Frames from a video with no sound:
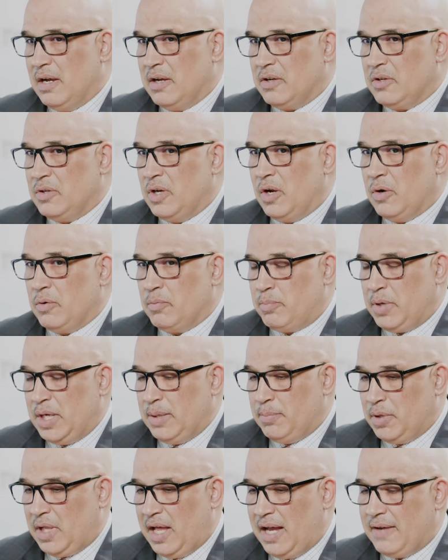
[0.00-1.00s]
You know,
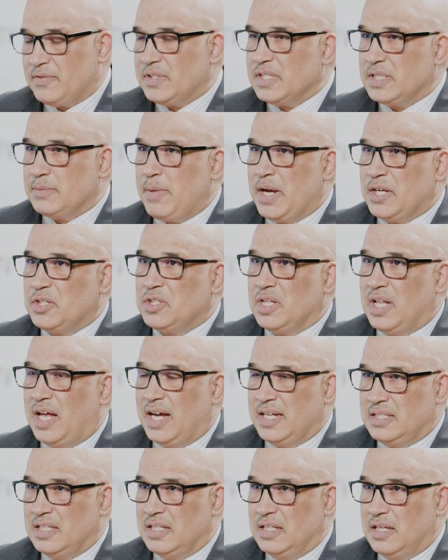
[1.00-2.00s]
people have to
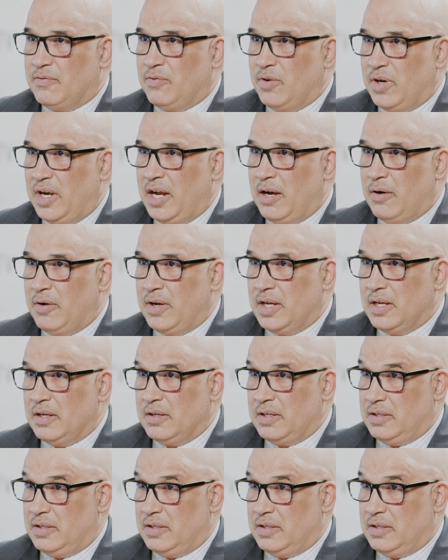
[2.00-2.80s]
specialize in different area.